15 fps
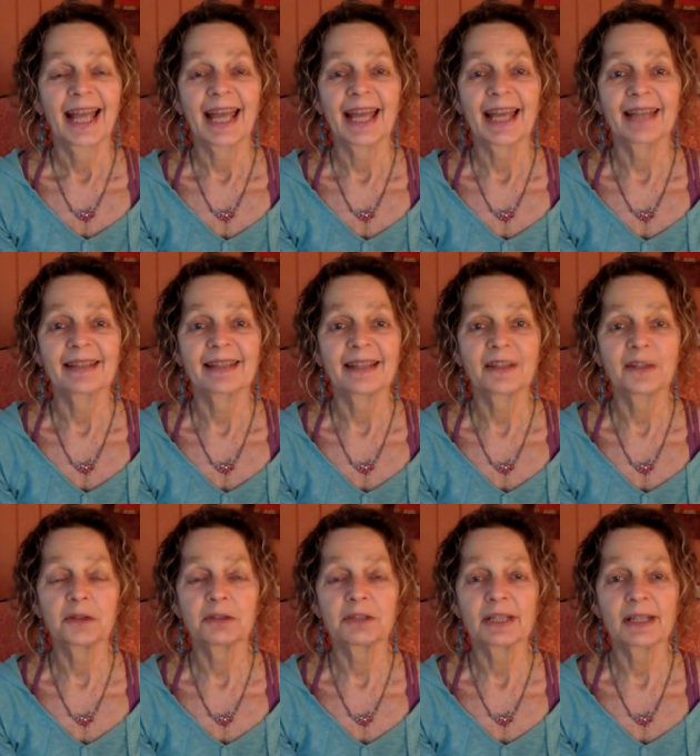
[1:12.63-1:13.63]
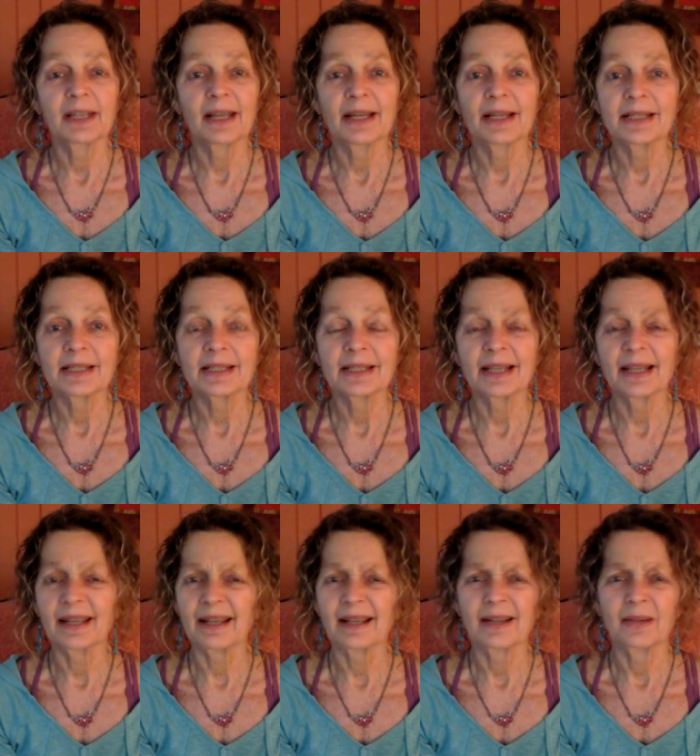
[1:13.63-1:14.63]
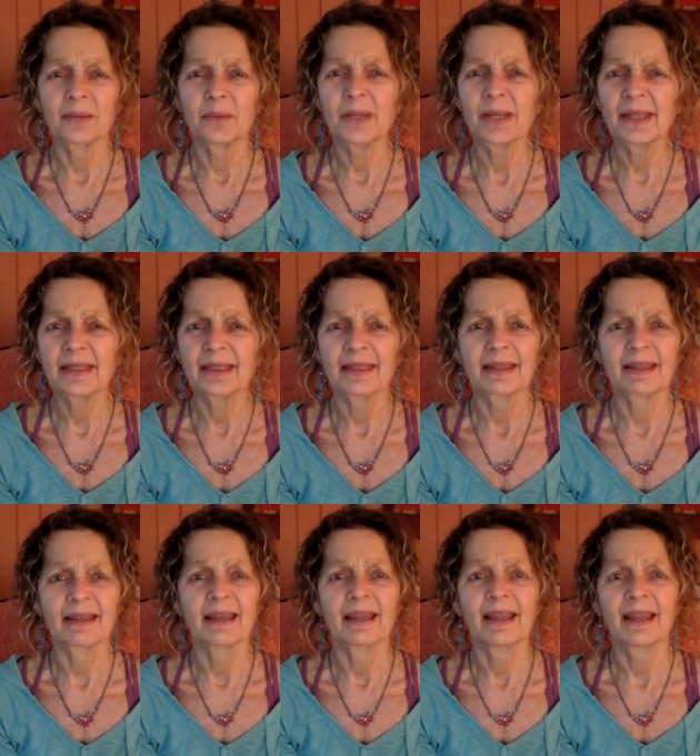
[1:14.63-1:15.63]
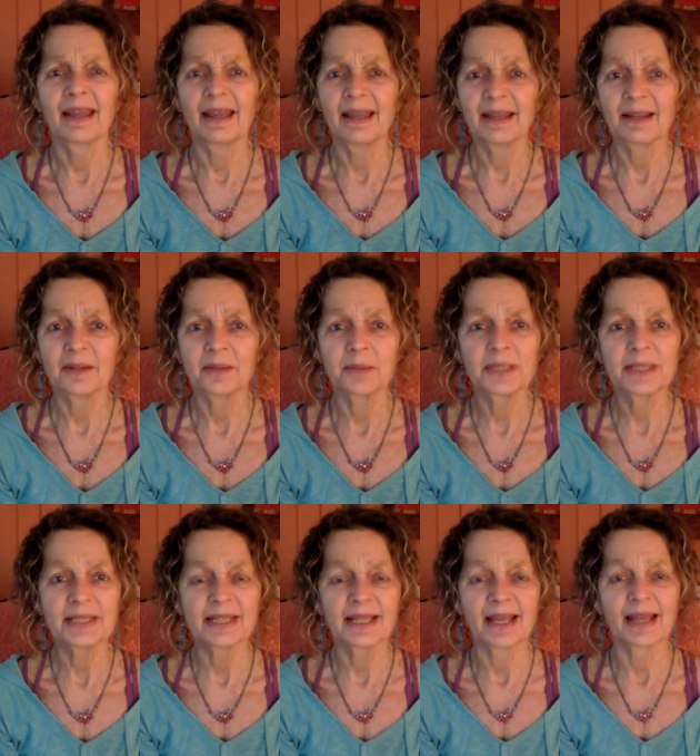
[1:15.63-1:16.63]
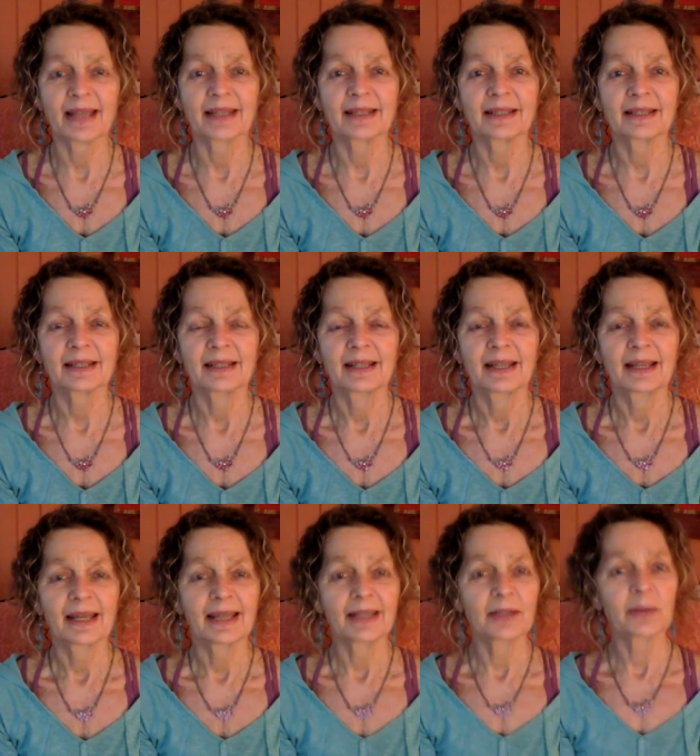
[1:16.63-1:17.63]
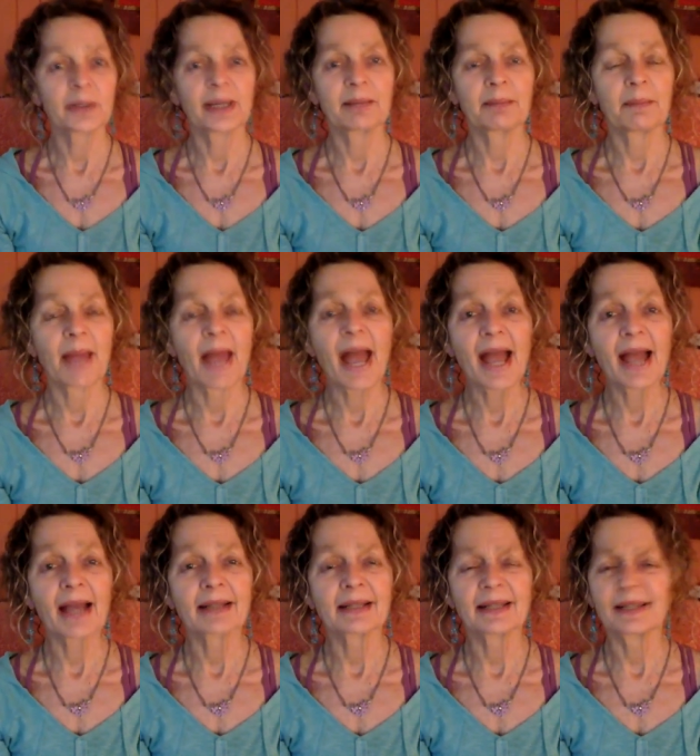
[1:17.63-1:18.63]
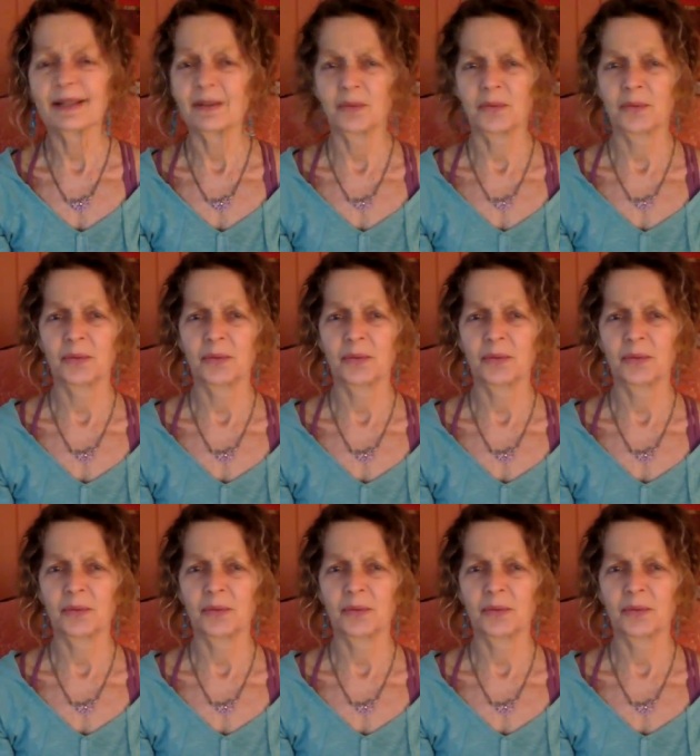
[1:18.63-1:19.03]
and then you realize like what the heck was that and looking back like